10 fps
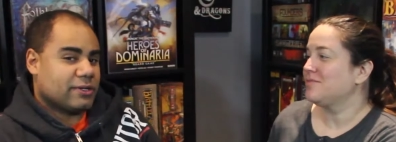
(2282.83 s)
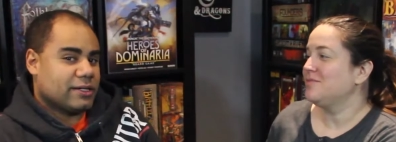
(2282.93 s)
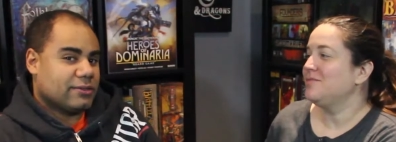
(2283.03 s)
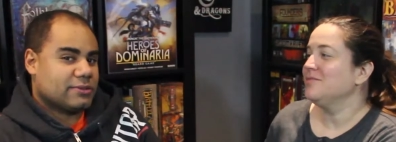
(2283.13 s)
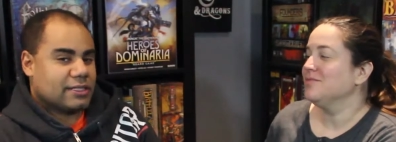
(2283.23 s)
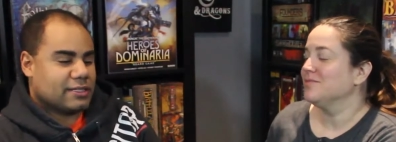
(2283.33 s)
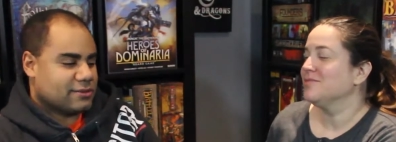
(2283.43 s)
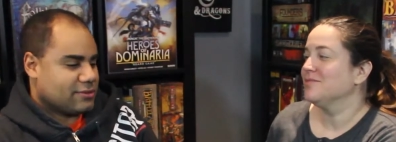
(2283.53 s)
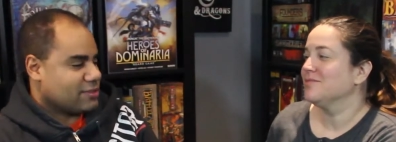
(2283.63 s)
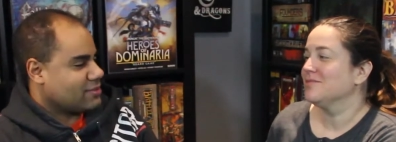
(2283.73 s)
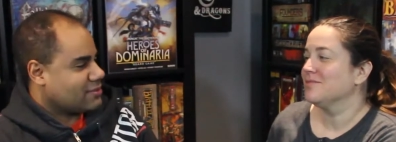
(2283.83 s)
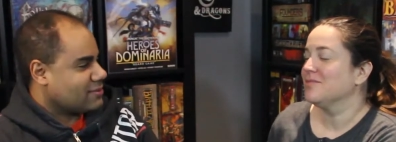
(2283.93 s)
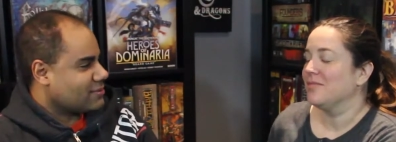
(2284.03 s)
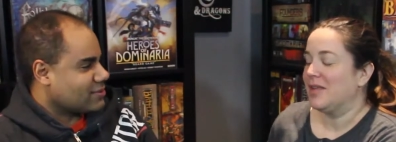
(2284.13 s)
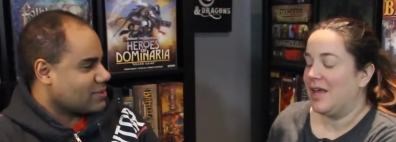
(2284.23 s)
Speaker 1: Kratos. Like it's just
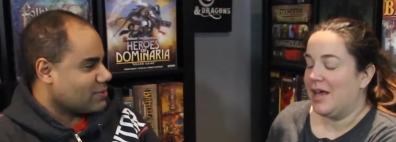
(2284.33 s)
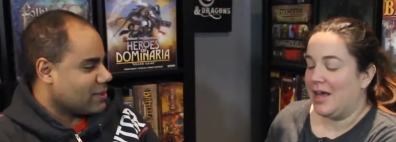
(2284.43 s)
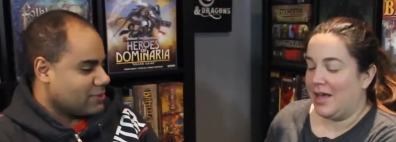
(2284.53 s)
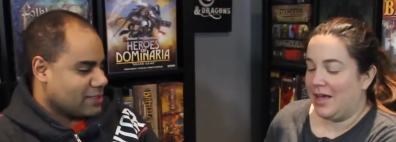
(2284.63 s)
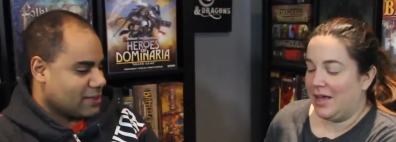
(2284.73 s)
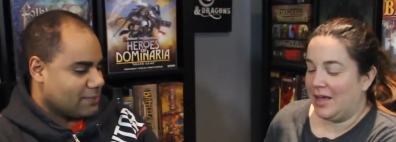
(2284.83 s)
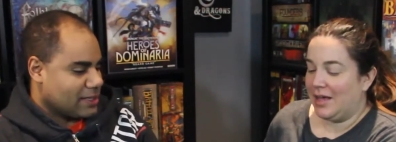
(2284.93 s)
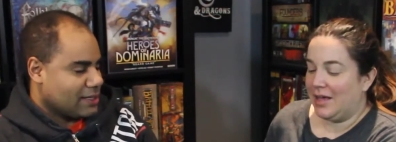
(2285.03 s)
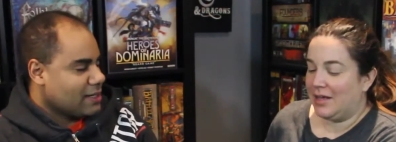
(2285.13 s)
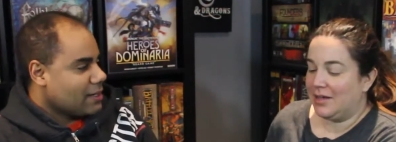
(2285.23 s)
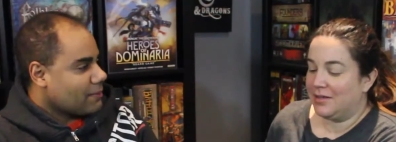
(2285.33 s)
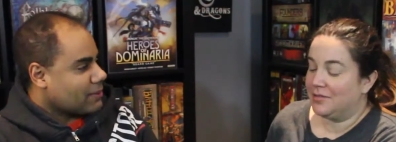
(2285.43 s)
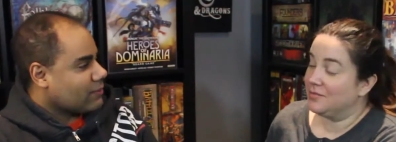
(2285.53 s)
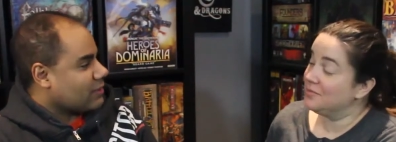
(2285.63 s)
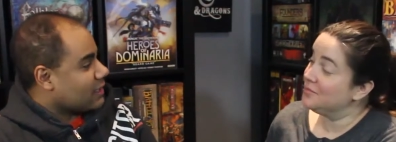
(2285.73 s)
just the way it was gonna be. But
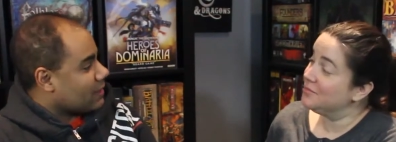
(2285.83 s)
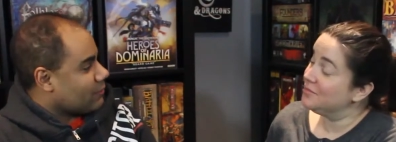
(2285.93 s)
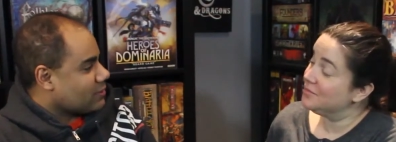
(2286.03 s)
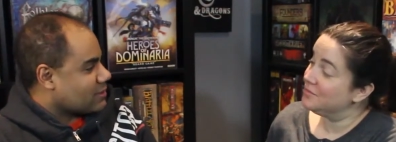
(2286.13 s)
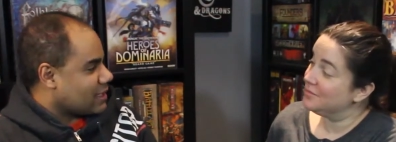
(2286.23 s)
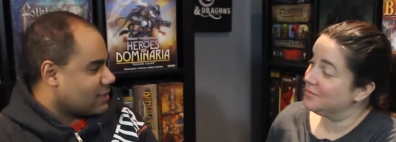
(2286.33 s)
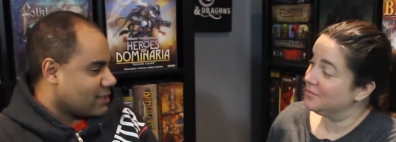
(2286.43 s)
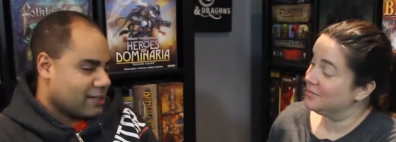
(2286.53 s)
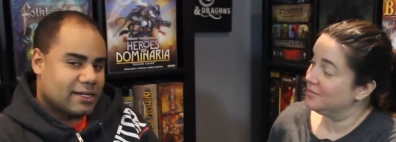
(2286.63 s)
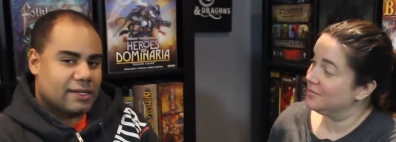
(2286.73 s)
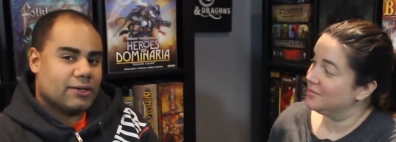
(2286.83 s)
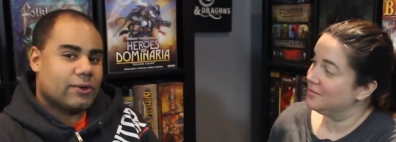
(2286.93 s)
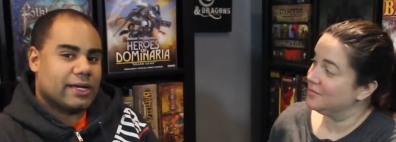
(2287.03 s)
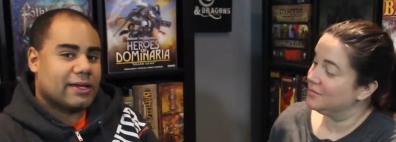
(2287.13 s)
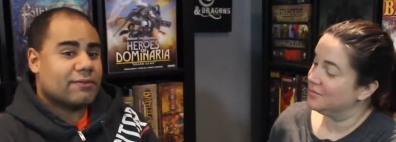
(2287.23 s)
the one thing I will say is like I know
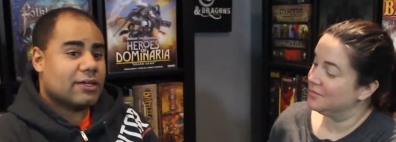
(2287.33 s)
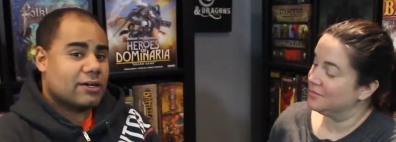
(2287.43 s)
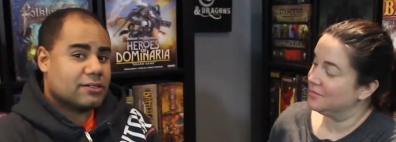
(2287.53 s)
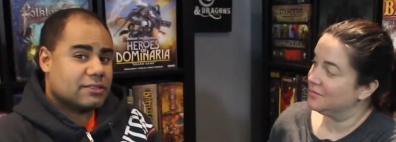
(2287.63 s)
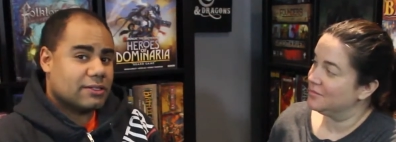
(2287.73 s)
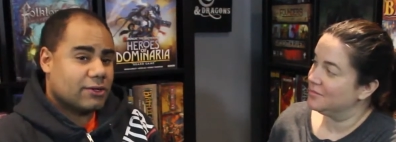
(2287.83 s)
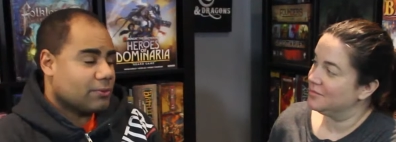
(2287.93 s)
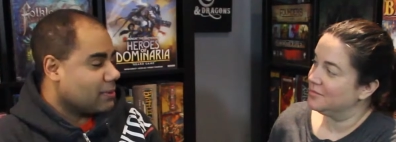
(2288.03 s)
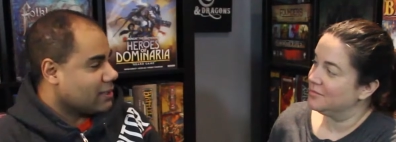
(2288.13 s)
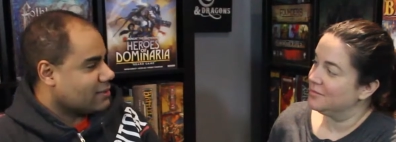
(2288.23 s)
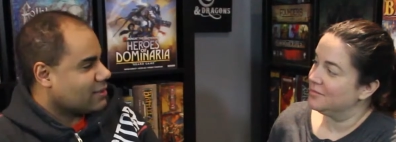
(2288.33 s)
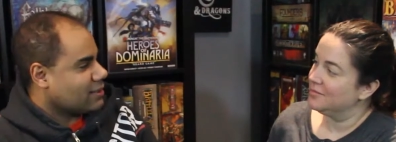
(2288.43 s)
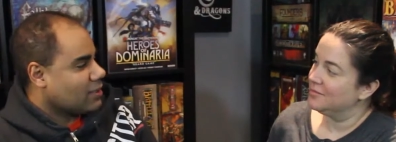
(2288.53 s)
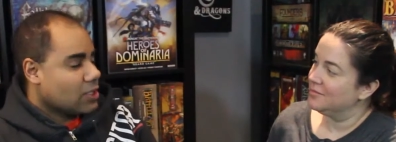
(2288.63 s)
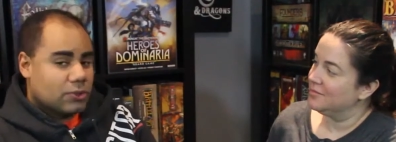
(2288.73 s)
I gave the art a zero, but uh,
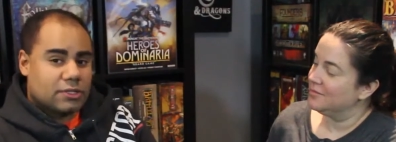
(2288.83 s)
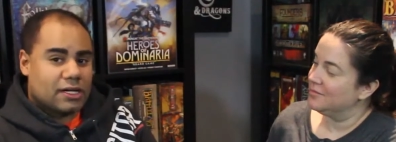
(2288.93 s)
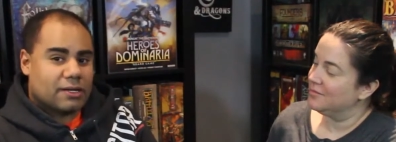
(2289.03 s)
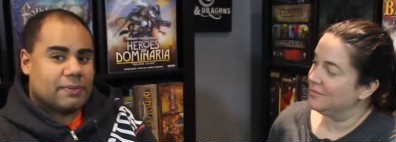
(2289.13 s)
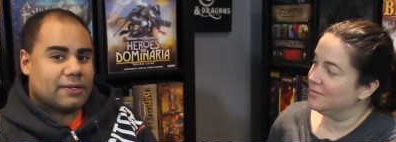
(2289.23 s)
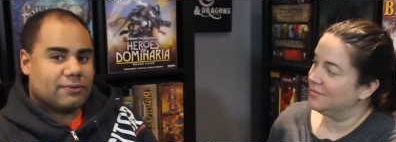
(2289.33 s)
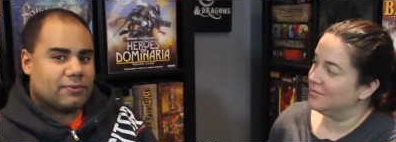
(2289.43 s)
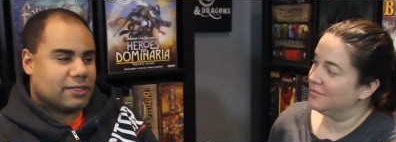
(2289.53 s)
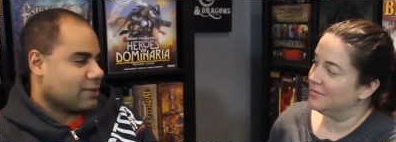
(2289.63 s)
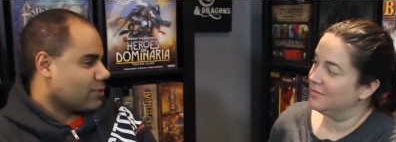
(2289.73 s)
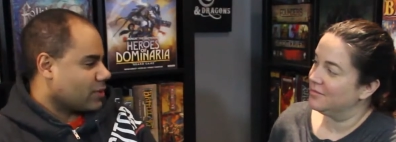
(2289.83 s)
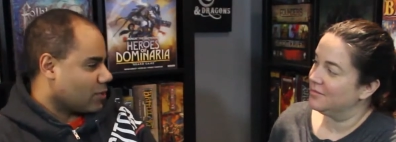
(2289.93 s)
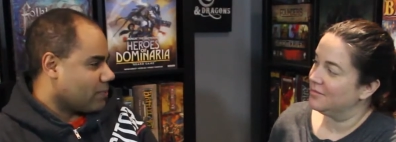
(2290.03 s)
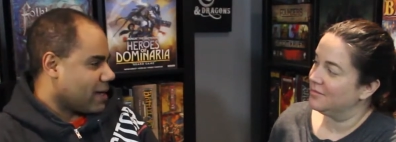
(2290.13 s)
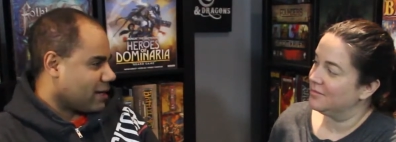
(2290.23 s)
talk about I think we're
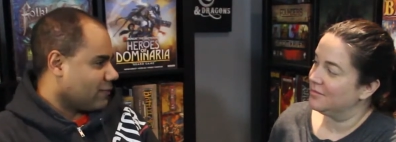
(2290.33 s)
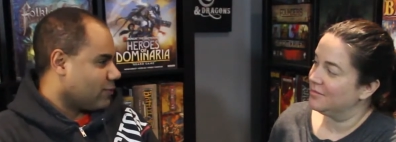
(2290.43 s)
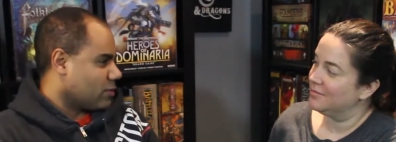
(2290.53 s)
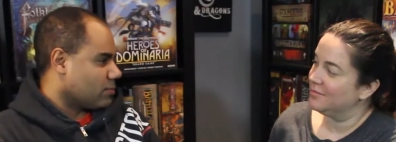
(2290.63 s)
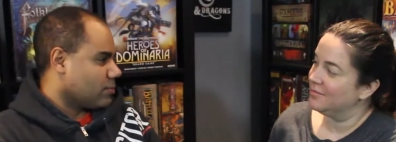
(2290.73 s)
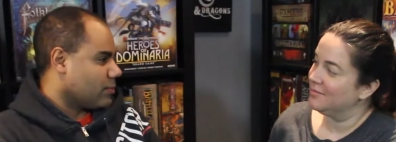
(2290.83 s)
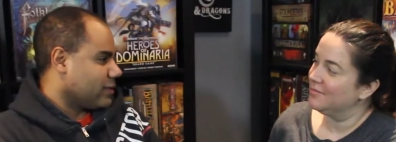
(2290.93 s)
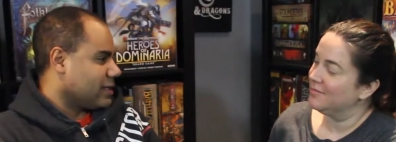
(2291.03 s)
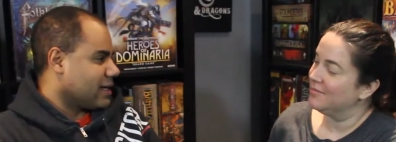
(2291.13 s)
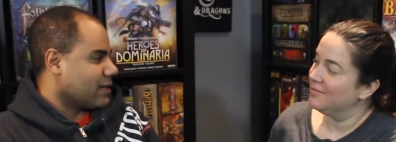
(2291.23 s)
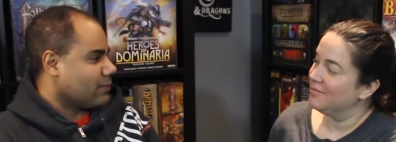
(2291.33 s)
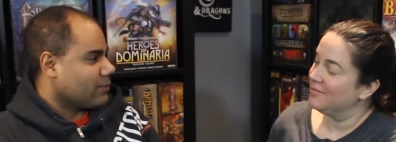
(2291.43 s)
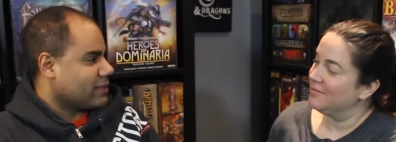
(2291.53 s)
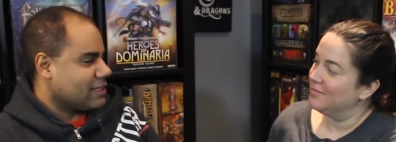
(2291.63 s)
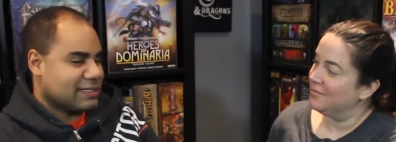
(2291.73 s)
gonna go back and forth with what we like and
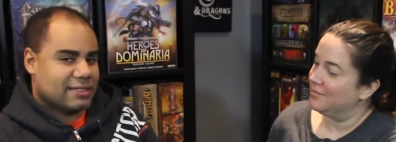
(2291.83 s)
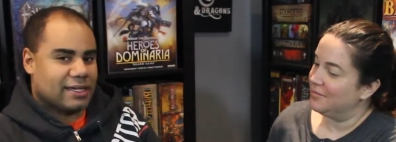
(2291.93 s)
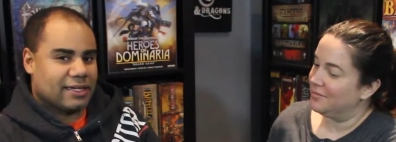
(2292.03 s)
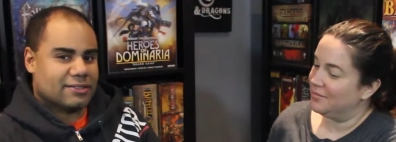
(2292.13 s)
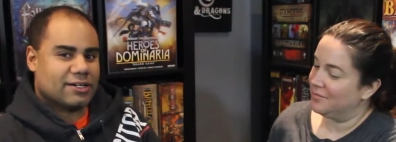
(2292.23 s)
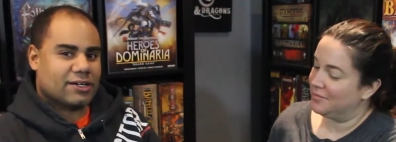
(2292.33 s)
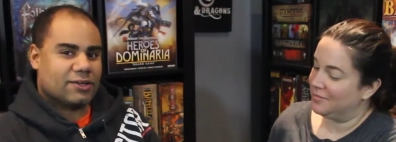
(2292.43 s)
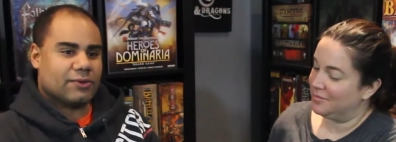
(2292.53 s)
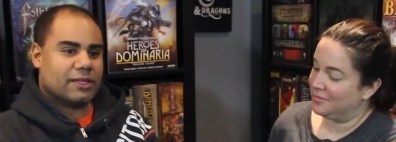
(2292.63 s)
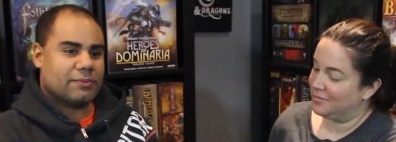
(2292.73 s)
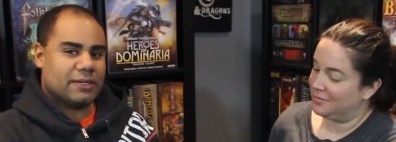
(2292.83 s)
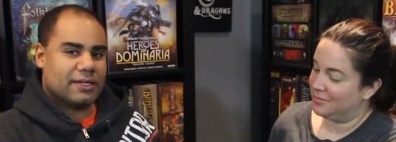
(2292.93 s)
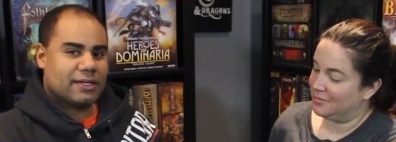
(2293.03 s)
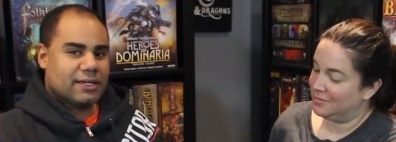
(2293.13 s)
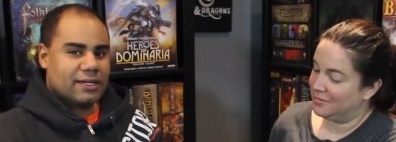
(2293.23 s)
what we dislike. It's not gonna really
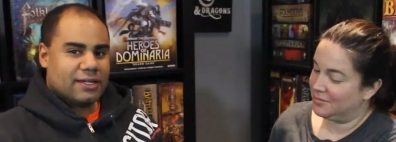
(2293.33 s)
be